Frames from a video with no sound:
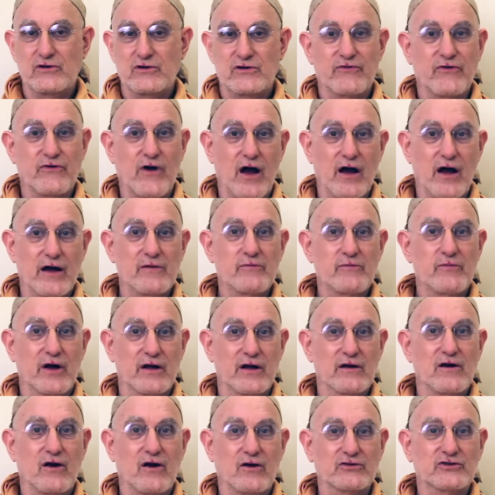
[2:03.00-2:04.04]
fine, but
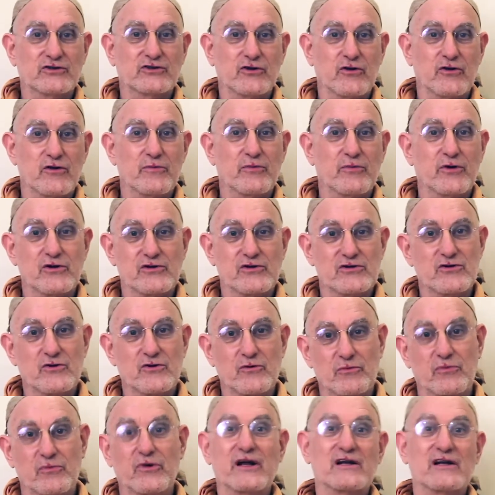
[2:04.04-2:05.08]
also the person who
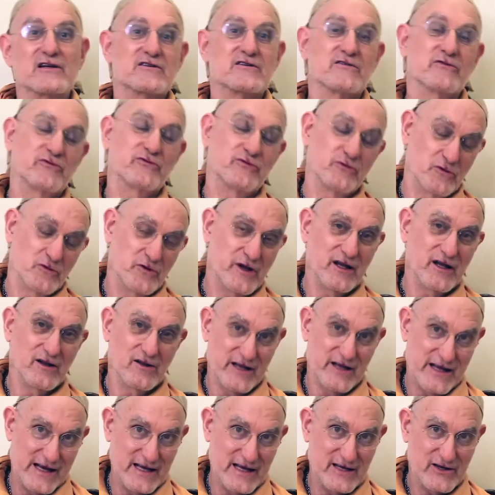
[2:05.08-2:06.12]
brings the food, he'll
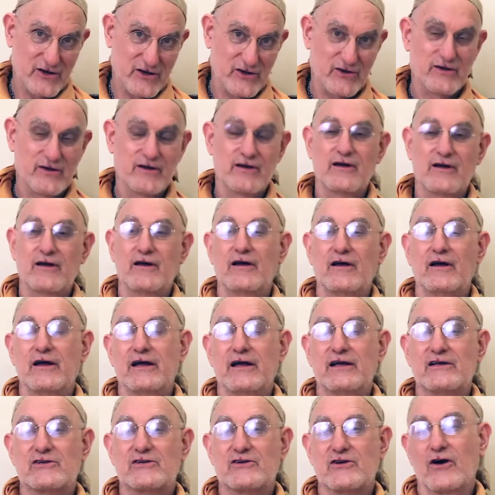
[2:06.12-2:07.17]
eat.
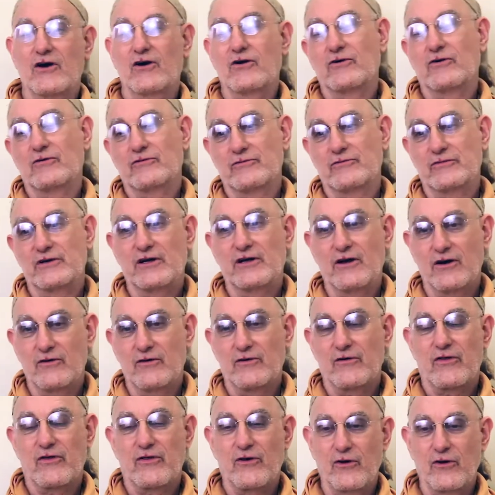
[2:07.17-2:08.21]
So,
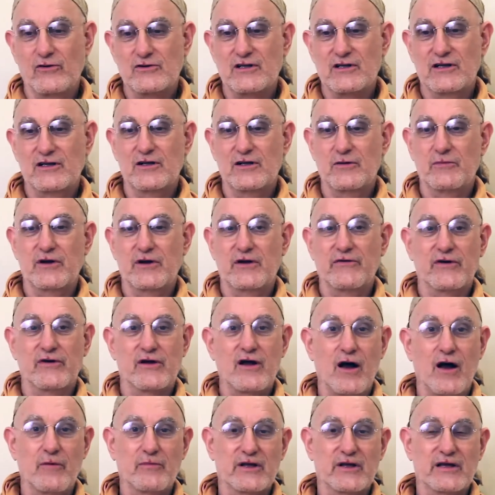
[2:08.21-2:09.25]
throws a little bit of a
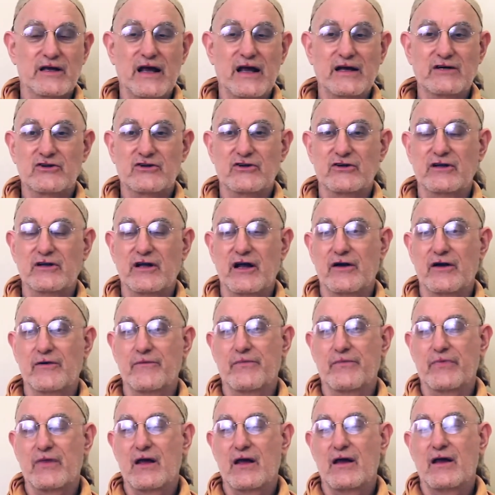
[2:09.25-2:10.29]
complication there.
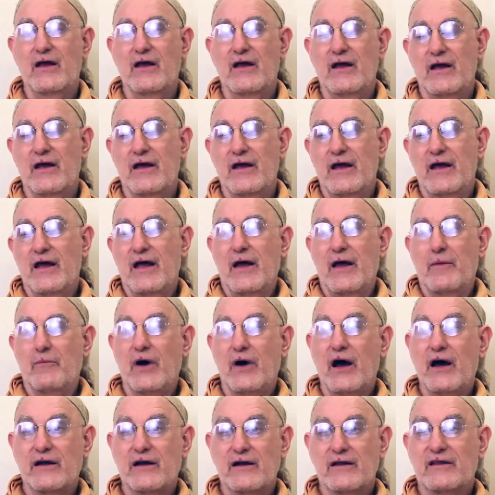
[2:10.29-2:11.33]

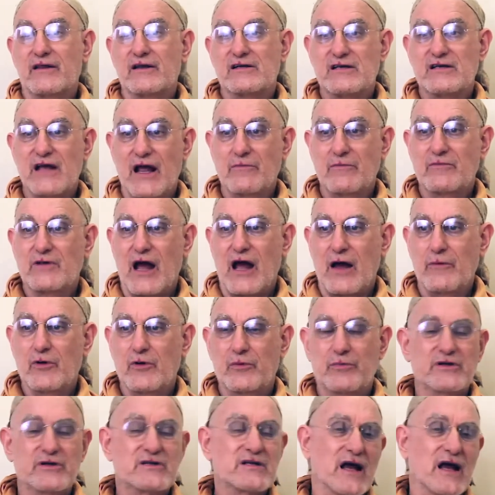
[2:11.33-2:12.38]
But at the same time, we'll
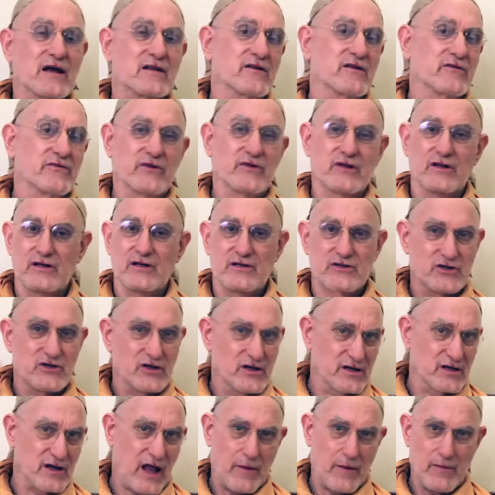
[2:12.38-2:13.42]
protect the village,
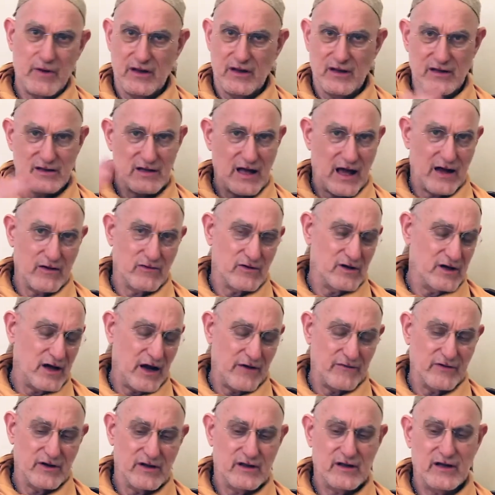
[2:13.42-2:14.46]
the town and
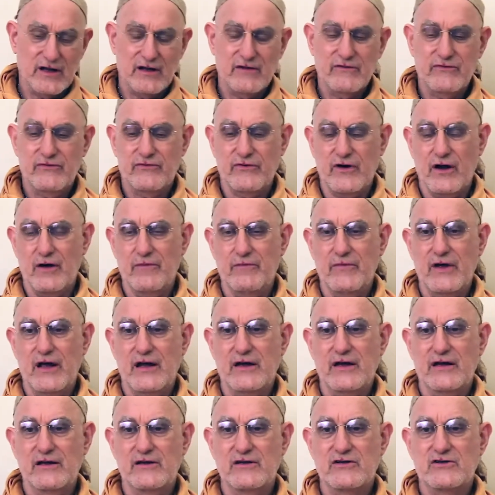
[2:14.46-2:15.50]
everything from
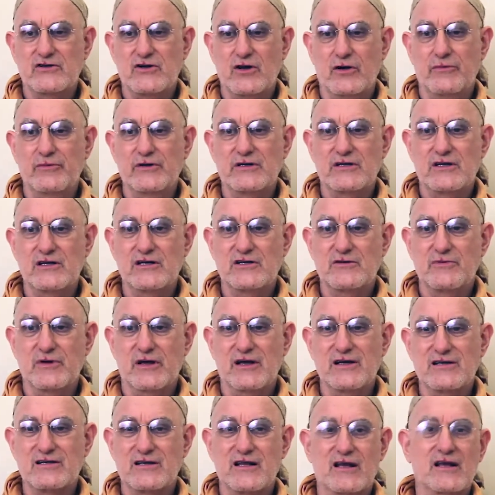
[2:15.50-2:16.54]
any disturbances,
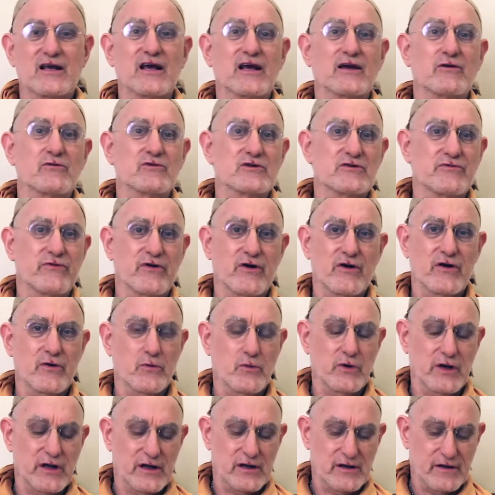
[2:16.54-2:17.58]
because the king was very
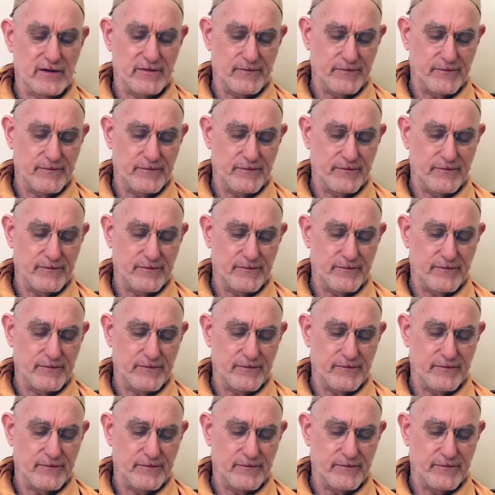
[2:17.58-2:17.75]
weak.